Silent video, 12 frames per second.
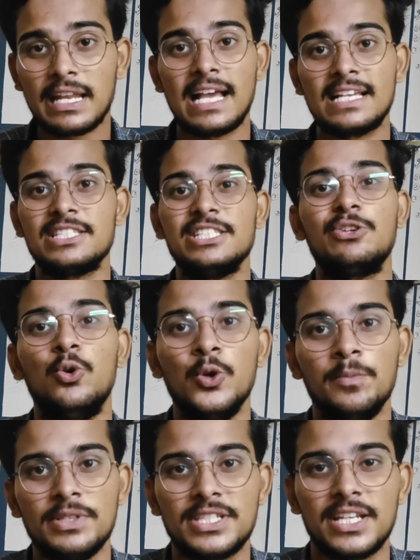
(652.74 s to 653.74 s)
has their
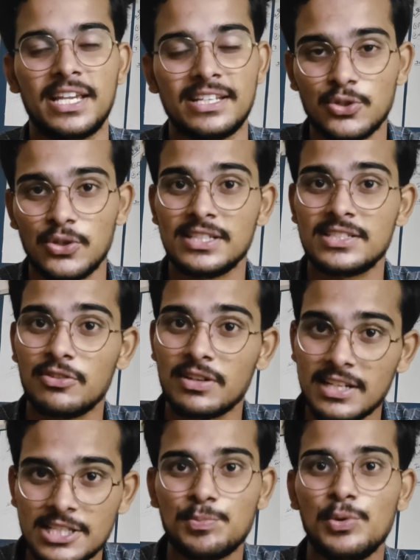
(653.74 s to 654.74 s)
own mistake. So it's our
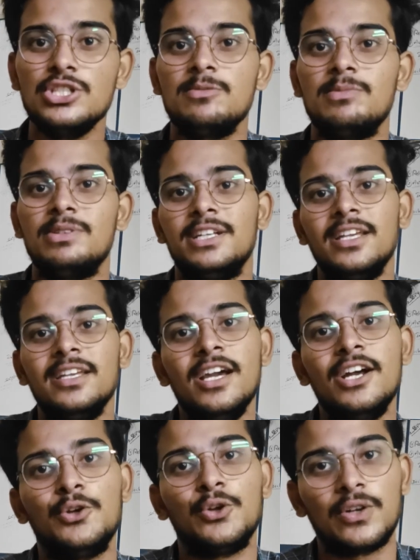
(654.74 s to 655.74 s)
responsibility
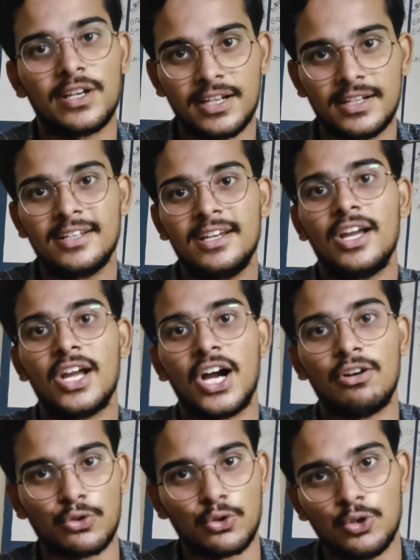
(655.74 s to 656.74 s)
to correct
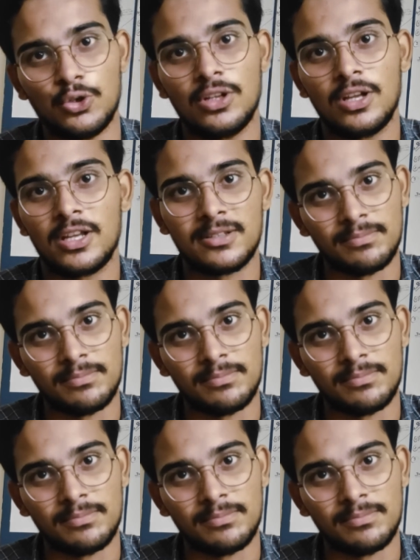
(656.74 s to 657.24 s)
our own